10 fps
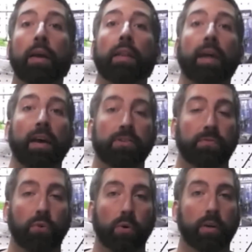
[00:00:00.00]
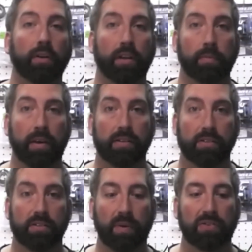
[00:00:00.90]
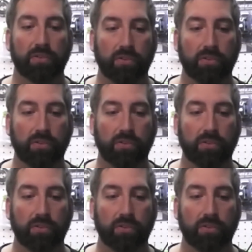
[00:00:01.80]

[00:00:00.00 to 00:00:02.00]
that has four-wheel independent suspension.